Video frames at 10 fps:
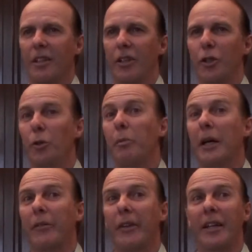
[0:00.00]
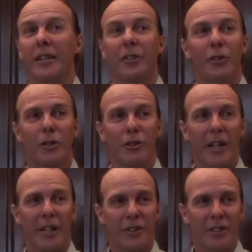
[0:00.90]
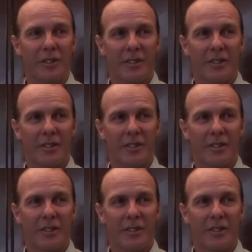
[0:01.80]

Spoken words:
Are you about that in your attraction?